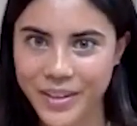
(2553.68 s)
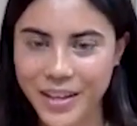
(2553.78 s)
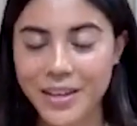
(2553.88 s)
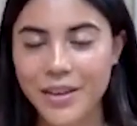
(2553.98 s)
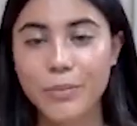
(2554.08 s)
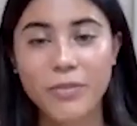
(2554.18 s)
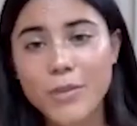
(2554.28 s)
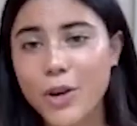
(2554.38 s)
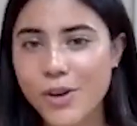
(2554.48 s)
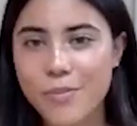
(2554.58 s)

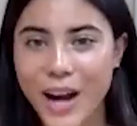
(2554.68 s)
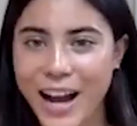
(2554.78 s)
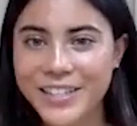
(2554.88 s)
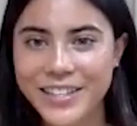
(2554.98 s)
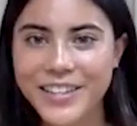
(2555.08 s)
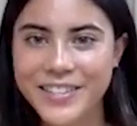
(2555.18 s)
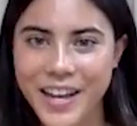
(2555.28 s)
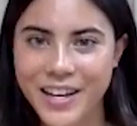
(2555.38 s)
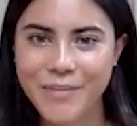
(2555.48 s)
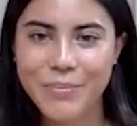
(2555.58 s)
practice
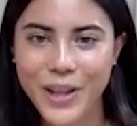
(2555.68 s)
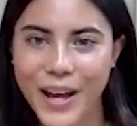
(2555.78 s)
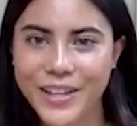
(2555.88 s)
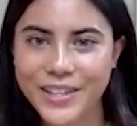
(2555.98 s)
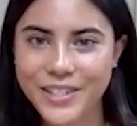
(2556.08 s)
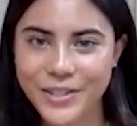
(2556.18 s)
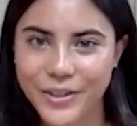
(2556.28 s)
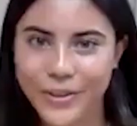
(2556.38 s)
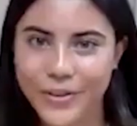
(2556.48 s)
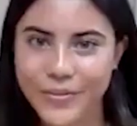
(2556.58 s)
and apply it
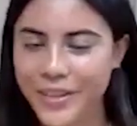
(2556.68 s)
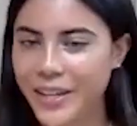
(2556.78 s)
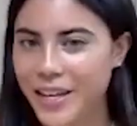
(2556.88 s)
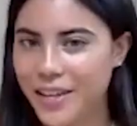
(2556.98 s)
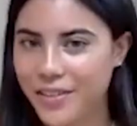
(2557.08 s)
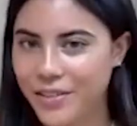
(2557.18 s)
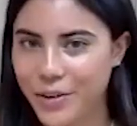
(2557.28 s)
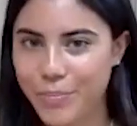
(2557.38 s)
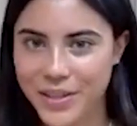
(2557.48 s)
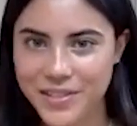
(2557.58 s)
to either
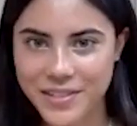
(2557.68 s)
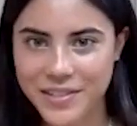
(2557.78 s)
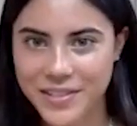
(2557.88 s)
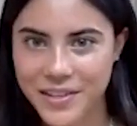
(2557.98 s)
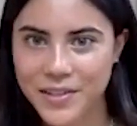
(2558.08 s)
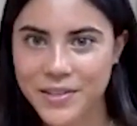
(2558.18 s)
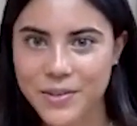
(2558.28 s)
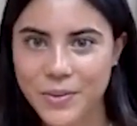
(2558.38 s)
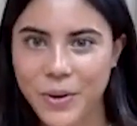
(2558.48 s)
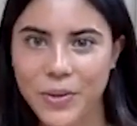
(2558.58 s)
their businesses
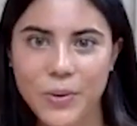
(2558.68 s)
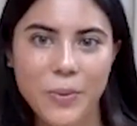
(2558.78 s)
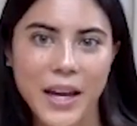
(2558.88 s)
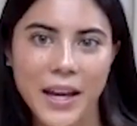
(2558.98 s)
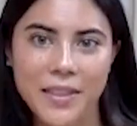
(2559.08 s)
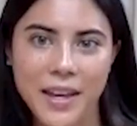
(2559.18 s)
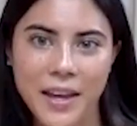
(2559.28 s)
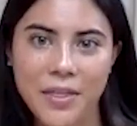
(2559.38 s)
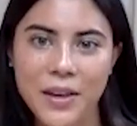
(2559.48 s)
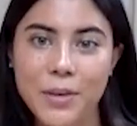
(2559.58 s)
or the way
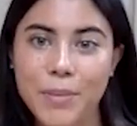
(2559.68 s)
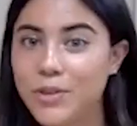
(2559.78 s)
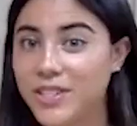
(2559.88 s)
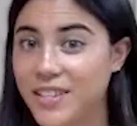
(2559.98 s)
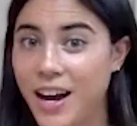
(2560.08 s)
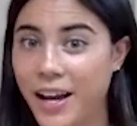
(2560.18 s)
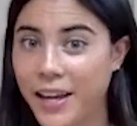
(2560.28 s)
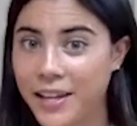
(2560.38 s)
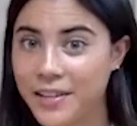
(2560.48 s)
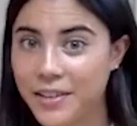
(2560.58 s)
they're
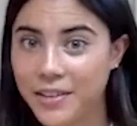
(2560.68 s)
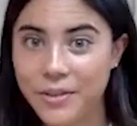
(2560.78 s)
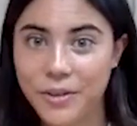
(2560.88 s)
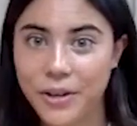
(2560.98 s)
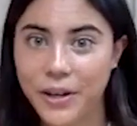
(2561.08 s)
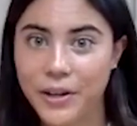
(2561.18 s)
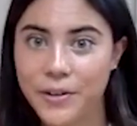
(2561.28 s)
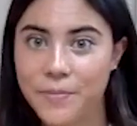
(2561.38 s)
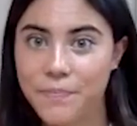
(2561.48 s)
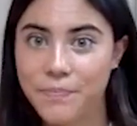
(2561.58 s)
design or
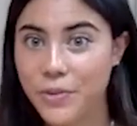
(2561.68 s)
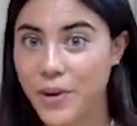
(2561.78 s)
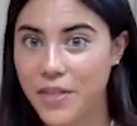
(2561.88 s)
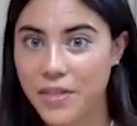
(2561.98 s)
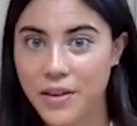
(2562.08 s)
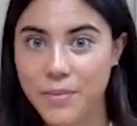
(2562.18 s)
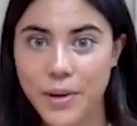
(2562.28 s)
the way they think